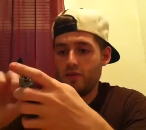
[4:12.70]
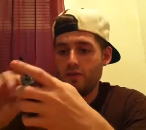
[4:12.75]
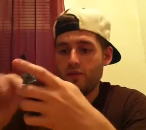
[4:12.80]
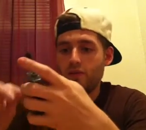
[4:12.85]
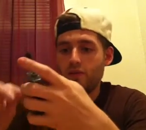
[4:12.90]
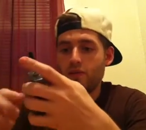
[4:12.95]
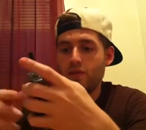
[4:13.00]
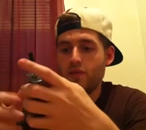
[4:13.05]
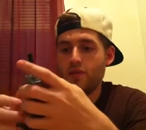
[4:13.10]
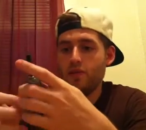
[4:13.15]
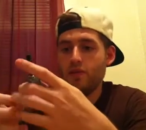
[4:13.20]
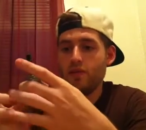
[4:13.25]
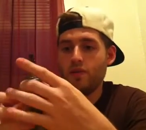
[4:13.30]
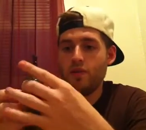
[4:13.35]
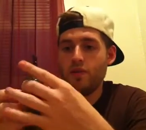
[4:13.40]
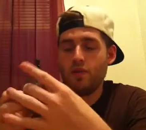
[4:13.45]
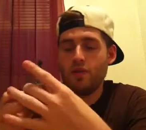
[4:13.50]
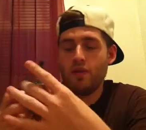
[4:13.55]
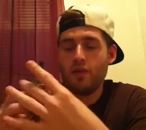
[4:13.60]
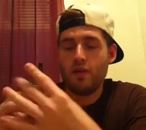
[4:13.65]

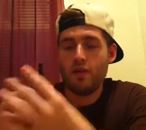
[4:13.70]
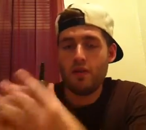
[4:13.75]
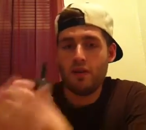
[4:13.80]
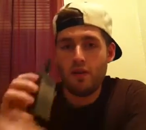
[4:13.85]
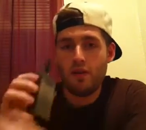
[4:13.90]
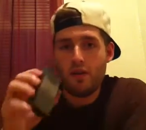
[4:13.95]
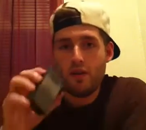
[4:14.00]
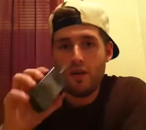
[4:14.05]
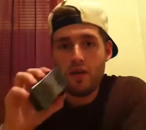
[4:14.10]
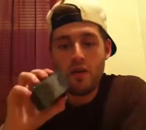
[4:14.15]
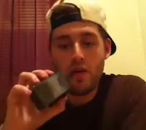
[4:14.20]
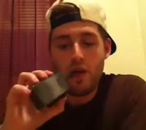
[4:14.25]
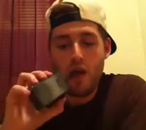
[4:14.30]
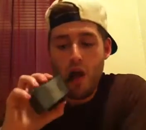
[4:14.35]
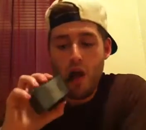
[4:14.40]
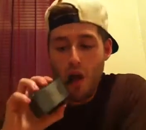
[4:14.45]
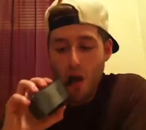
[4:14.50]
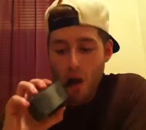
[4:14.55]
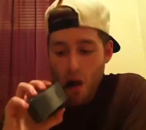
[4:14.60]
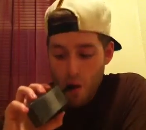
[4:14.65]

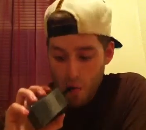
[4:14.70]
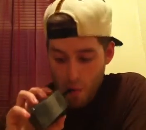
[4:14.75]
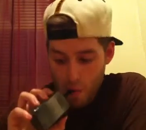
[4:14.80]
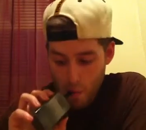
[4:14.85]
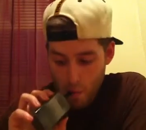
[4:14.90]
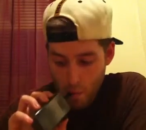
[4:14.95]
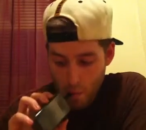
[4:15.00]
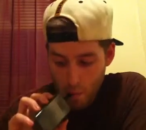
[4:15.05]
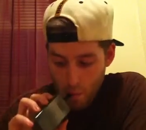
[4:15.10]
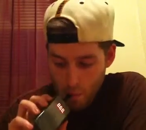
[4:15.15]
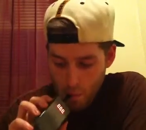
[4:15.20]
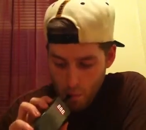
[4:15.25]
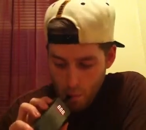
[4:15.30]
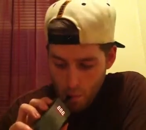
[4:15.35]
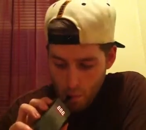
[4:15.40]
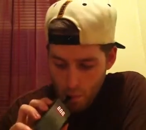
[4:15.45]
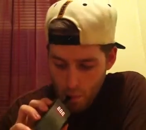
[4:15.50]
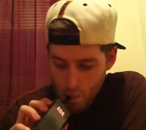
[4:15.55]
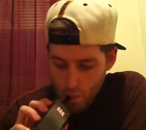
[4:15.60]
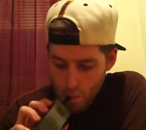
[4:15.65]

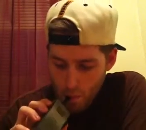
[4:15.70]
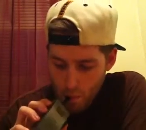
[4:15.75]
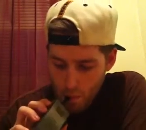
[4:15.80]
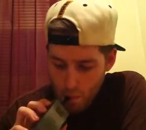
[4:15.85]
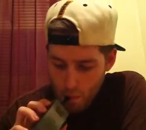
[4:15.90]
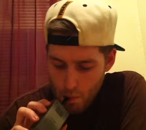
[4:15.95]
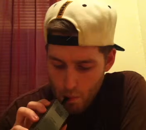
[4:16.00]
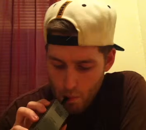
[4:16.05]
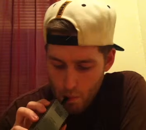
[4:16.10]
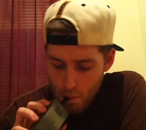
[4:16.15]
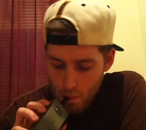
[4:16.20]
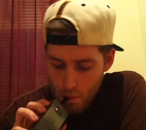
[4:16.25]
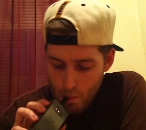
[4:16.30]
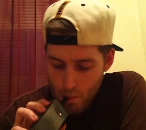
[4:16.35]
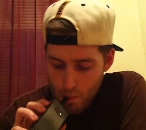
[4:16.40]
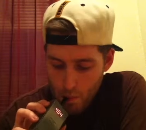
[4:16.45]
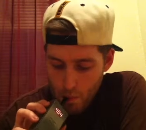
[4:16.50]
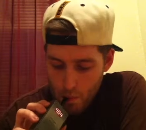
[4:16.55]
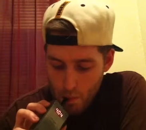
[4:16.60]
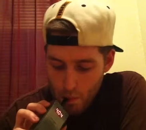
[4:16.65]

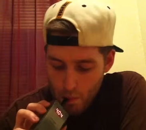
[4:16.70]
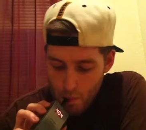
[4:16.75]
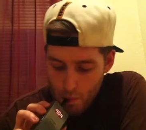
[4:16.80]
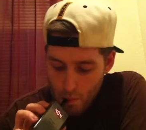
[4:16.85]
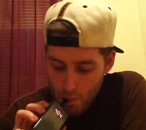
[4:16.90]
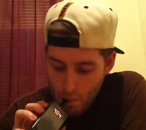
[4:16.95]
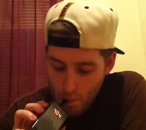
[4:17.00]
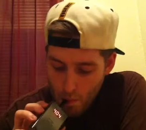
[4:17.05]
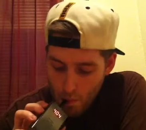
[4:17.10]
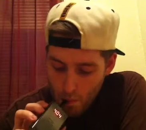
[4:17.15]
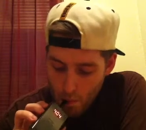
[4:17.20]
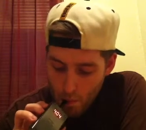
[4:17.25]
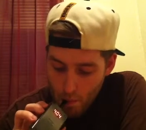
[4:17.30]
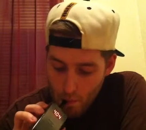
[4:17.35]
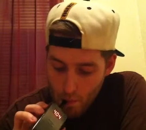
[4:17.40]
No one is speaking in this clip.